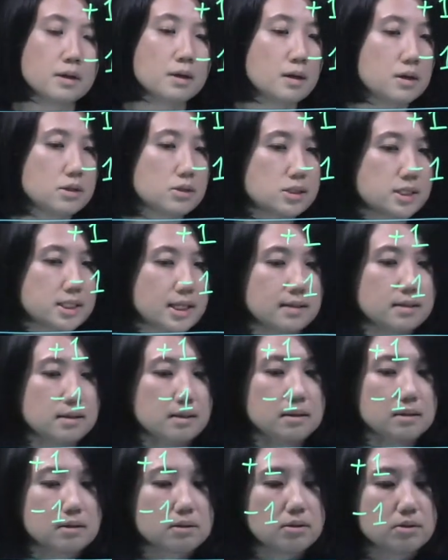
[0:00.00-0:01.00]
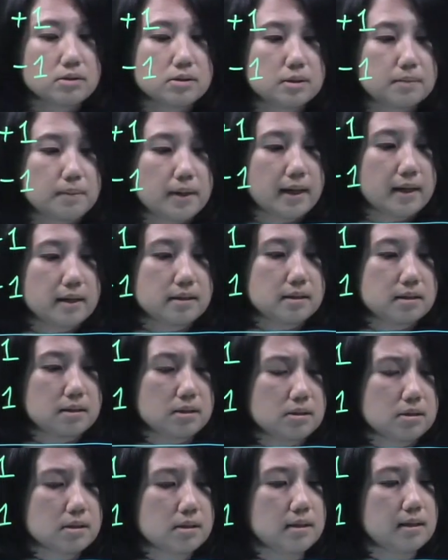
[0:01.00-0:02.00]
So started in the code space,
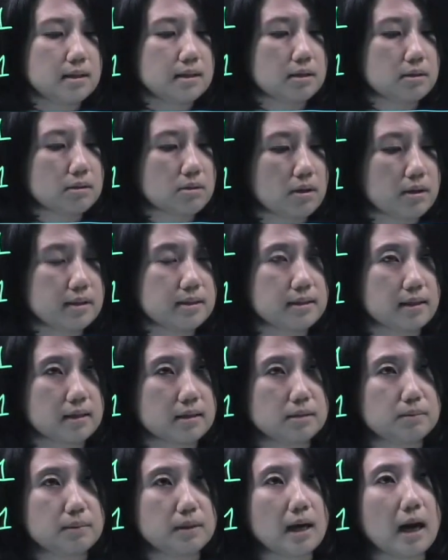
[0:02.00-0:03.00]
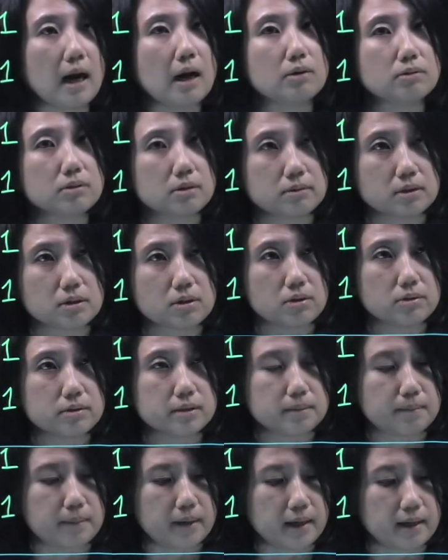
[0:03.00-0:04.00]
initially the noise takes me out of the code
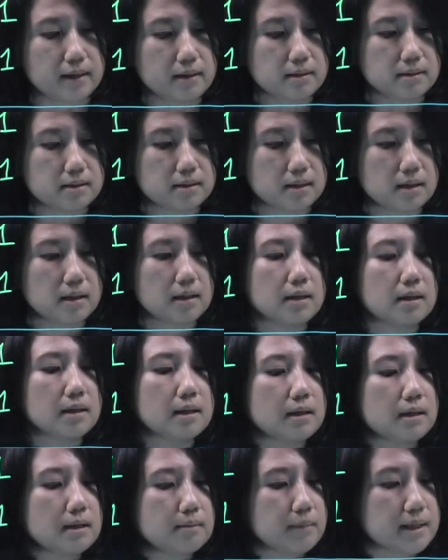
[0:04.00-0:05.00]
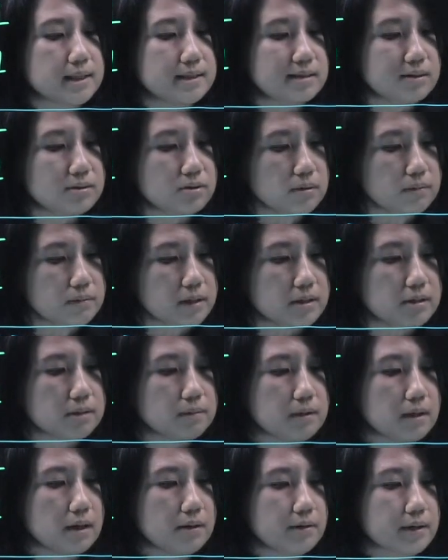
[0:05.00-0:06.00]
space. My syndrome
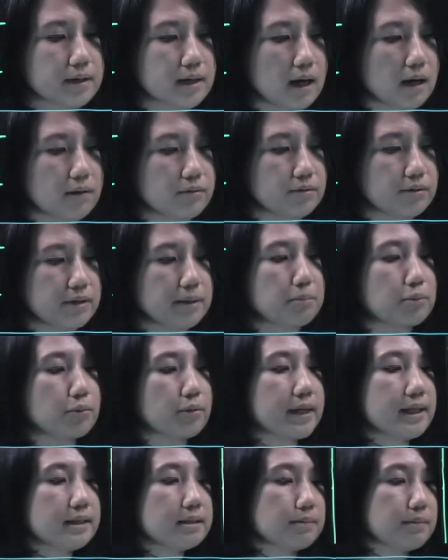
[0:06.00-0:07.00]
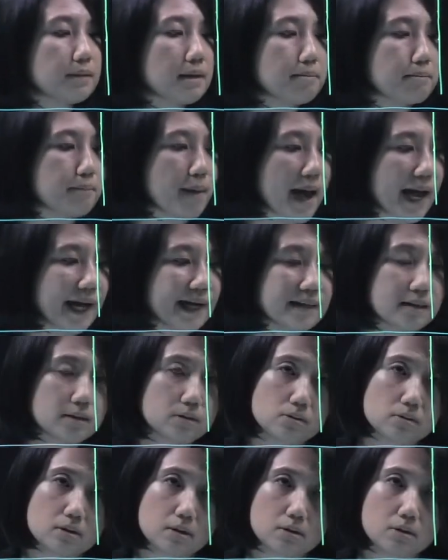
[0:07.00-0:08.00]
measurement and recovery brings me back
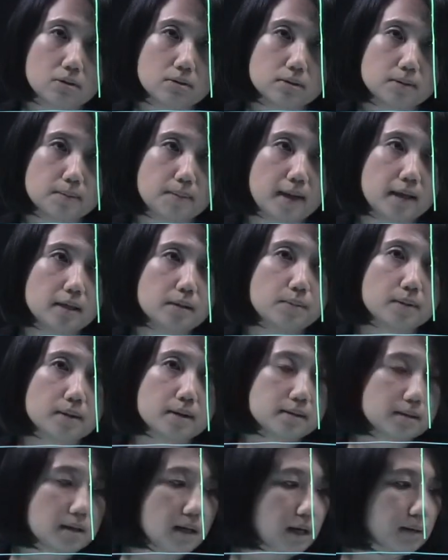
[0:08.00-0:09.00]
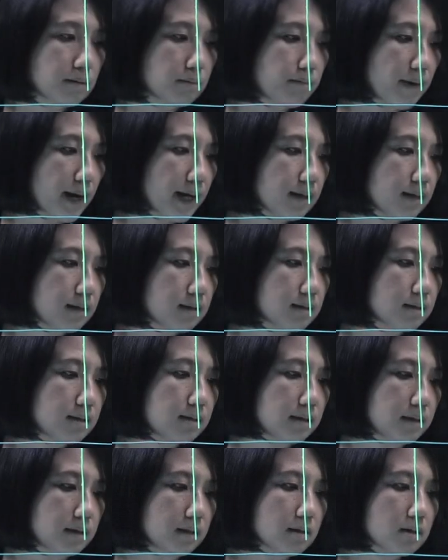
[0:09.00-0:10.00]
into the code space because now I'm back in this
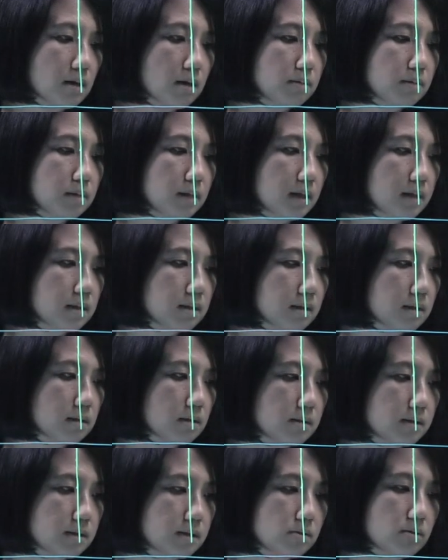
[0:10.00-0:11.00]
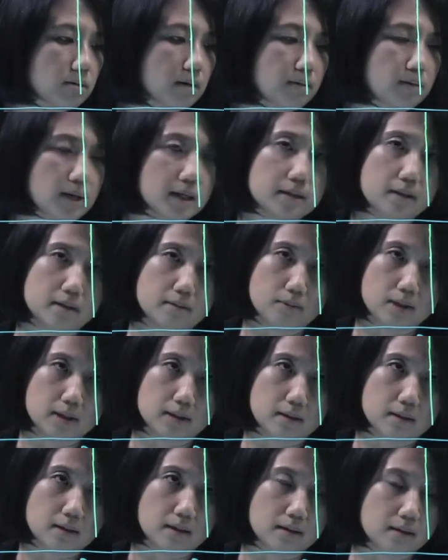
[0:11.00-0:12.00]
linear combination of 0, 1, and 1,
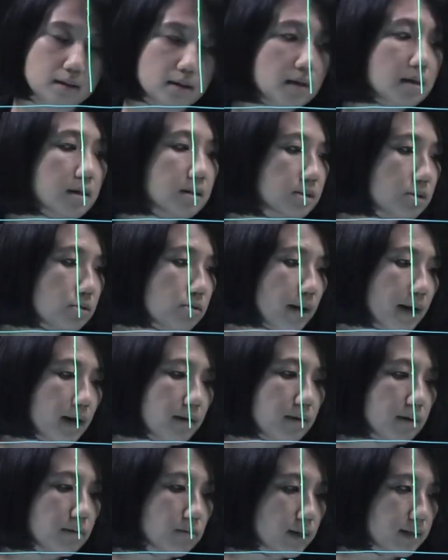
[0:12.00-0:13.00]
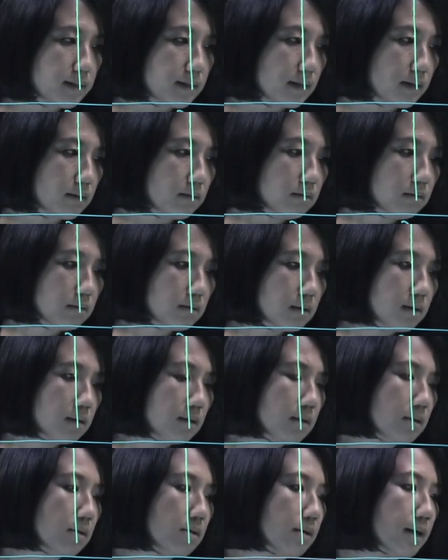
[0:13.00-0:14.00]
0L and 1L.
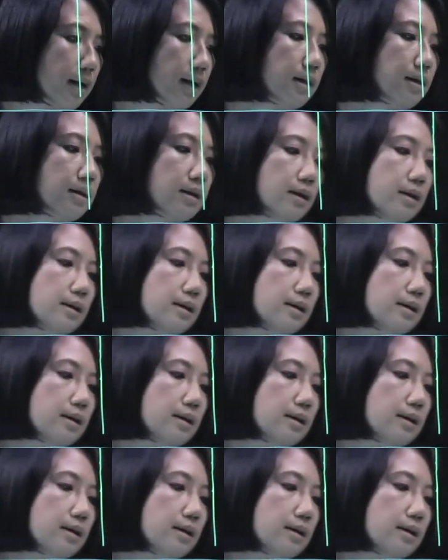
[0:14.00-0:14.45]
Okay.